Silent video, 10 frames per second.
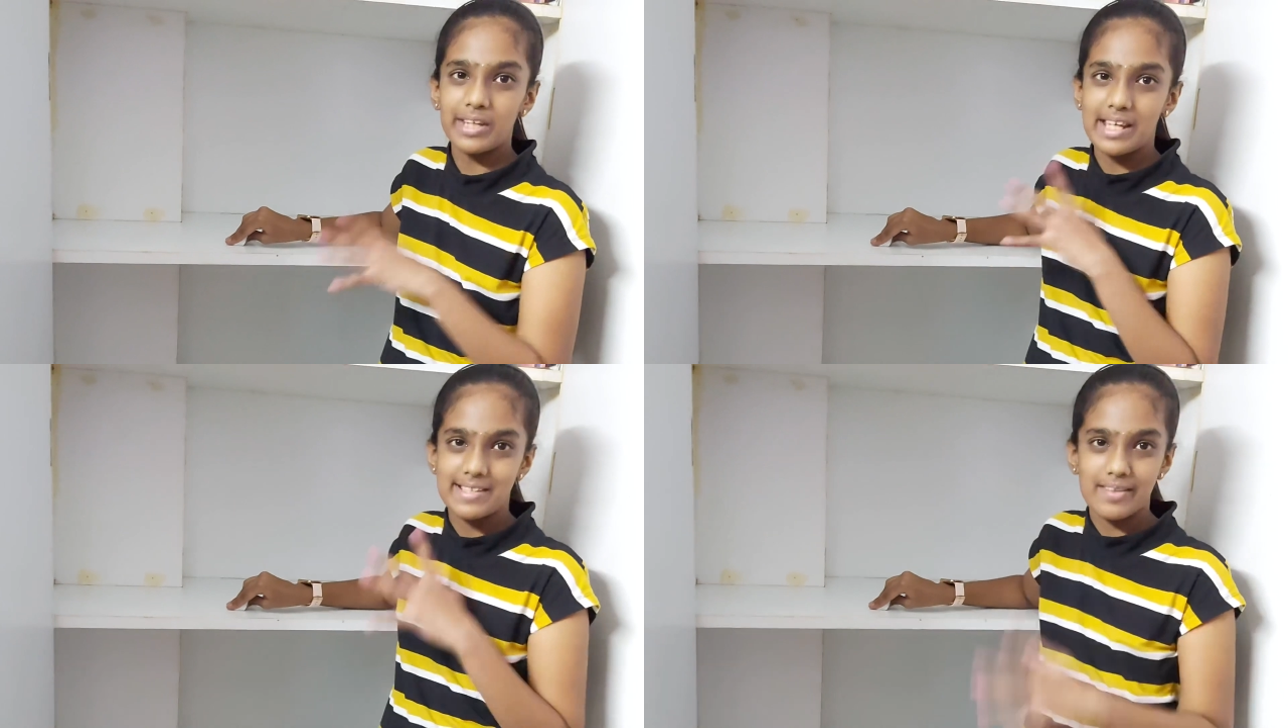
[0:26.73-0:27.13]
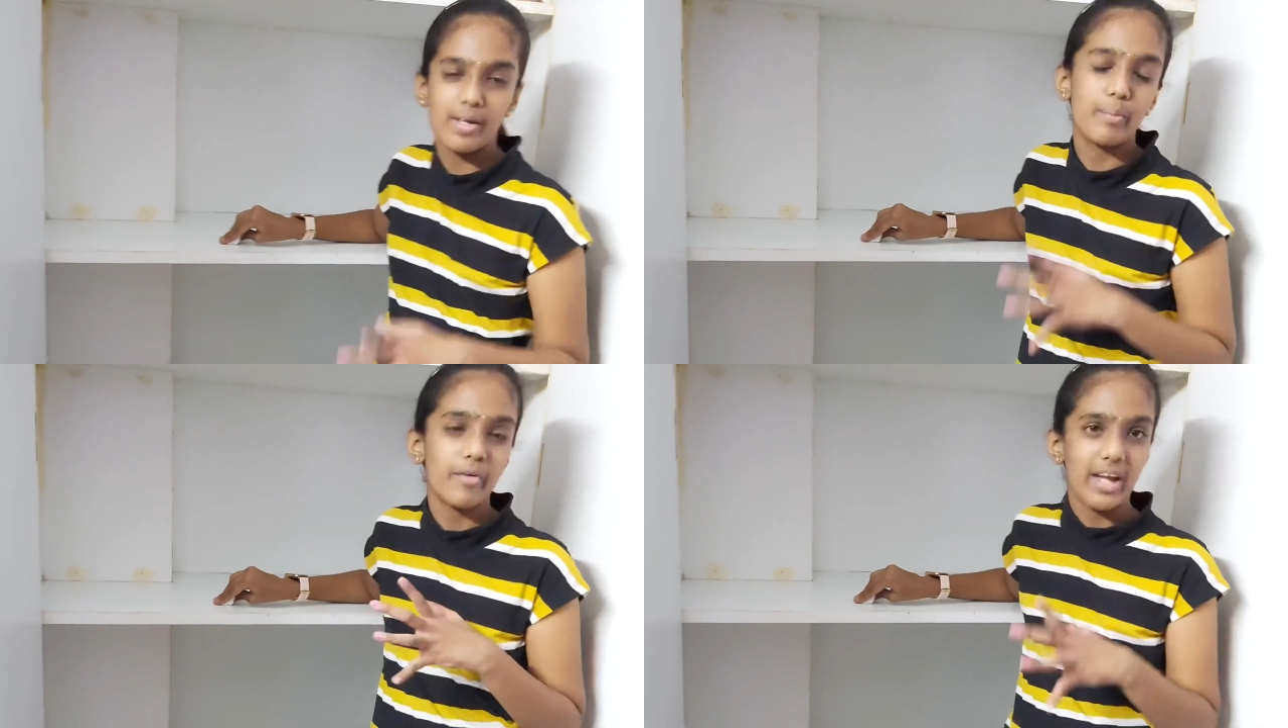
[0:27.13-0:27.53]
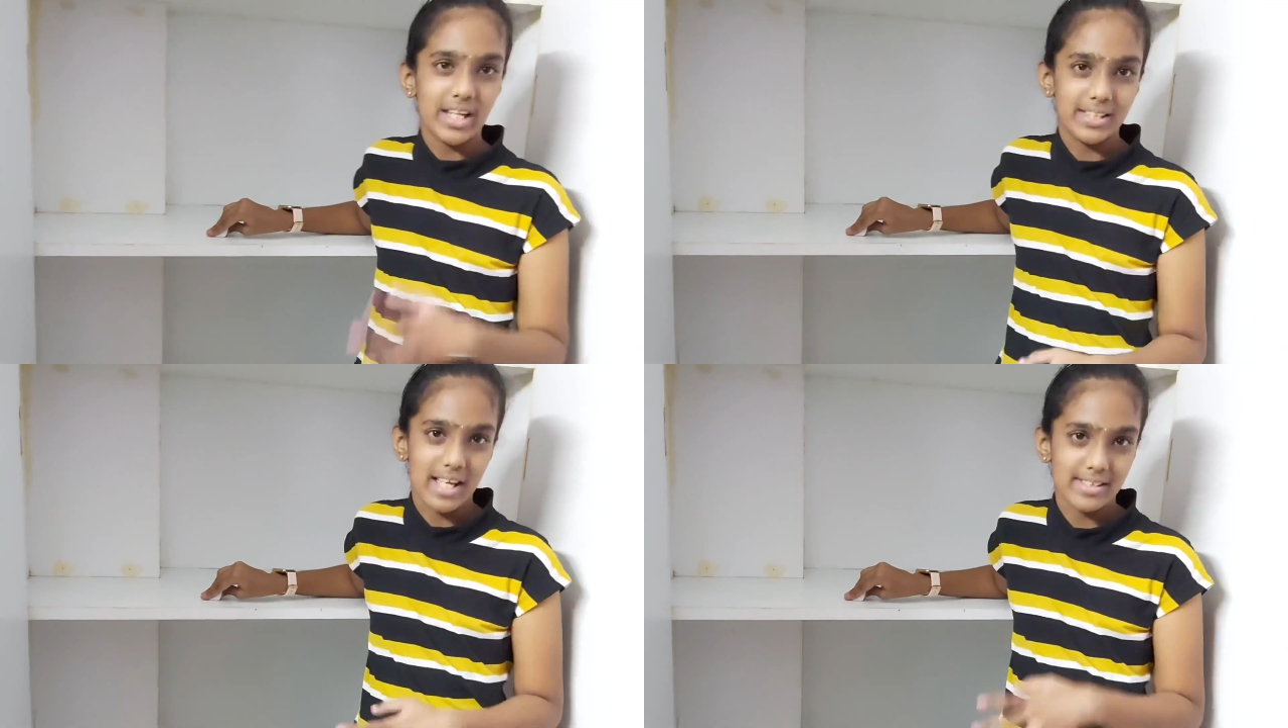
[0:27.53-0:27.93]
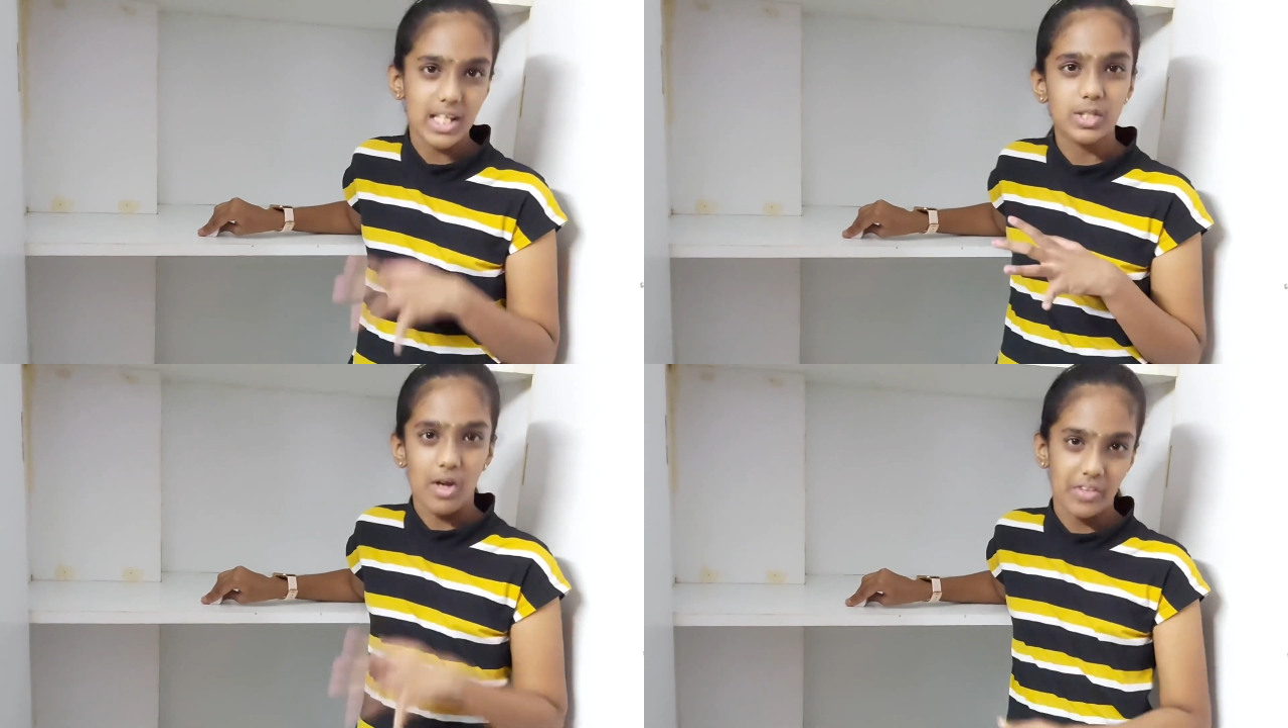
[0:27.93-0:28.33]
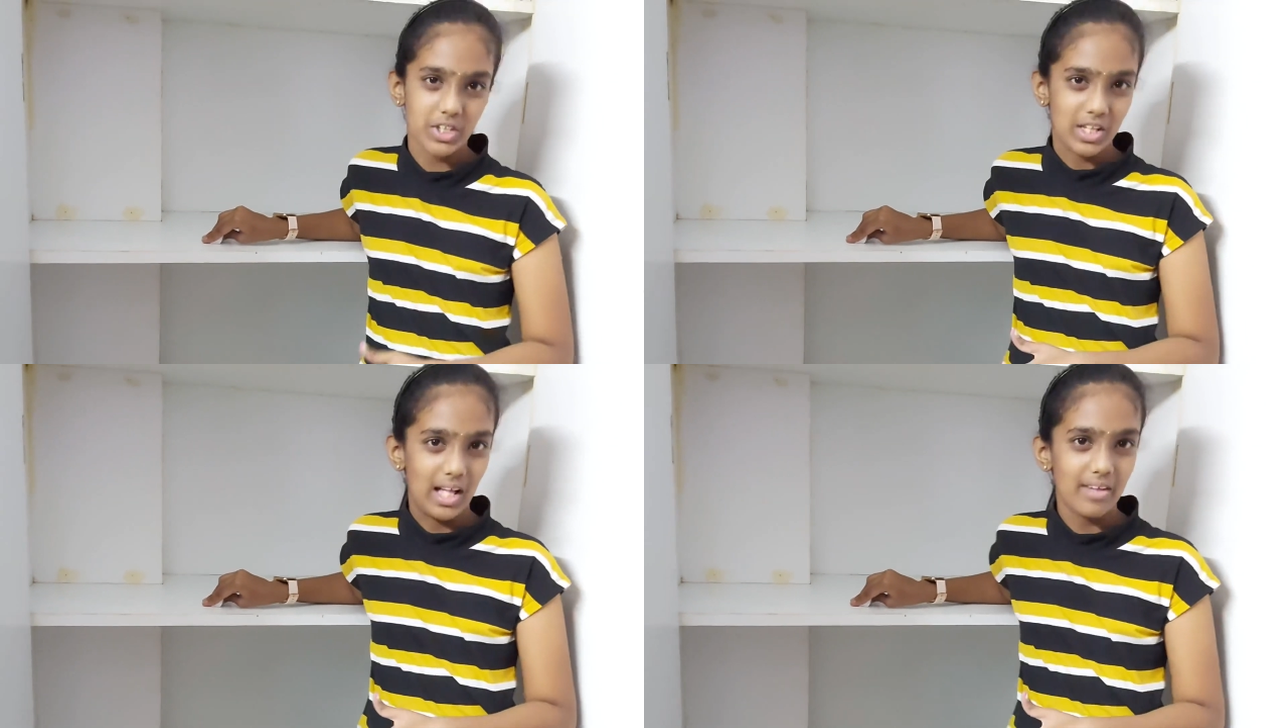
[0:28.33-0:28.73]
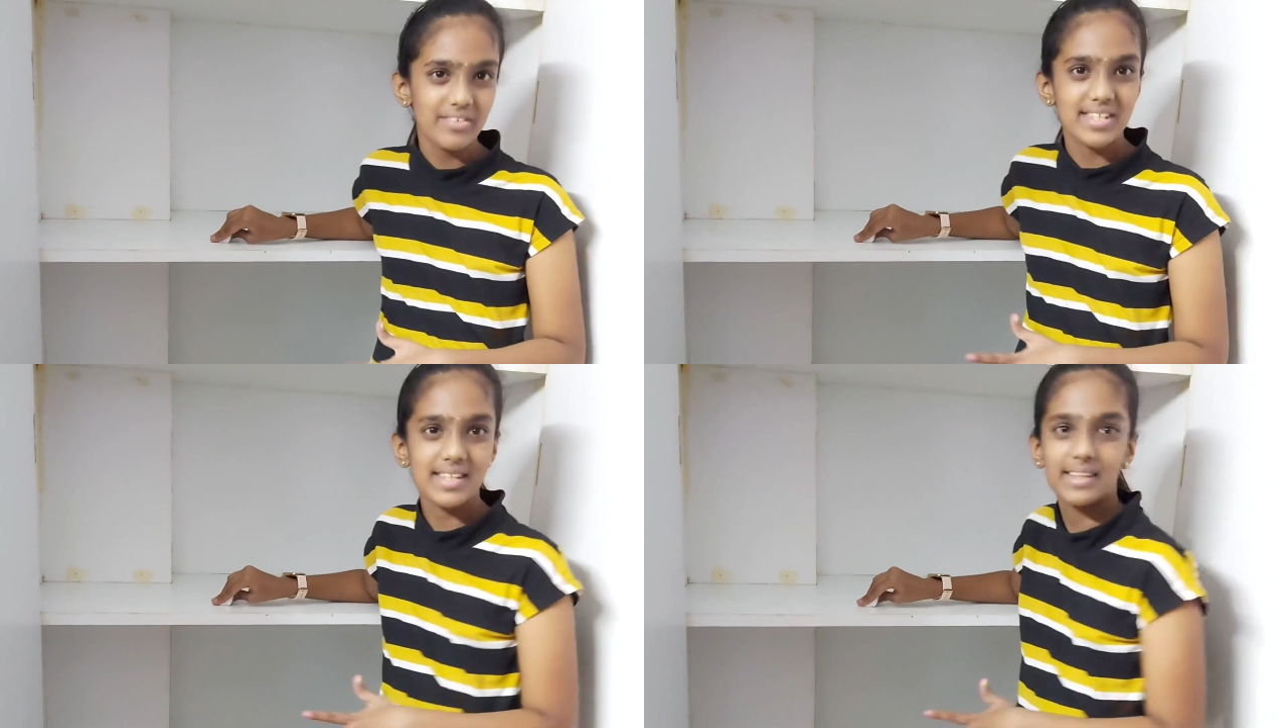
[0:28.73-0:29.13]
easily remove any dust that's on the shelves.